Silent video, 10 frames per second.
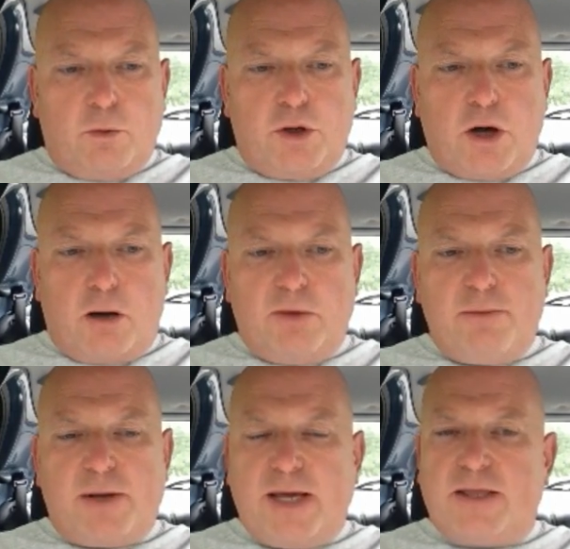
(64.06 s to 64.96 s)
there would
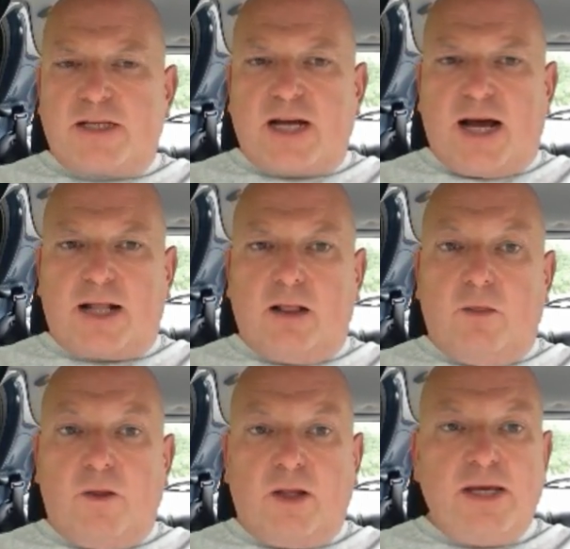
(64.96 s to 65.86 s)
normally be the
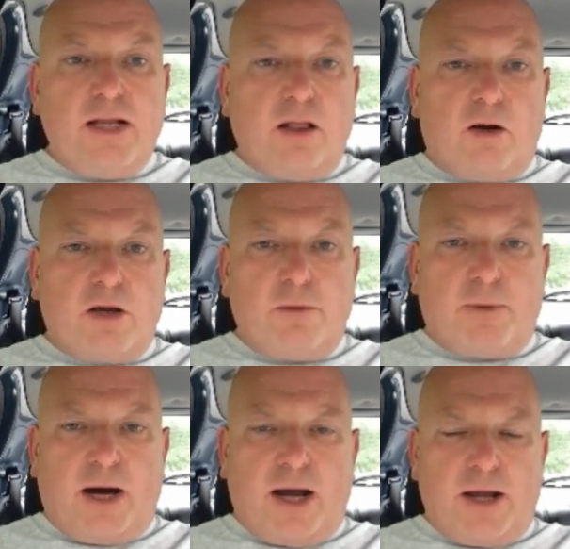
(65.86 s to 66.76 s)
title, The Legal
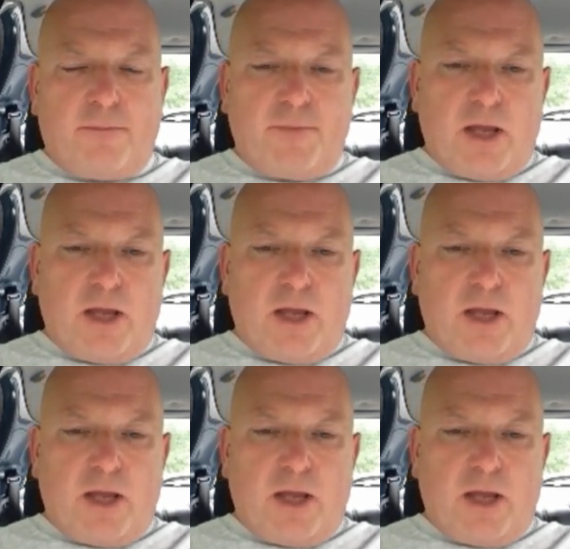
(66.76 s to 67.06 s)
Occupier.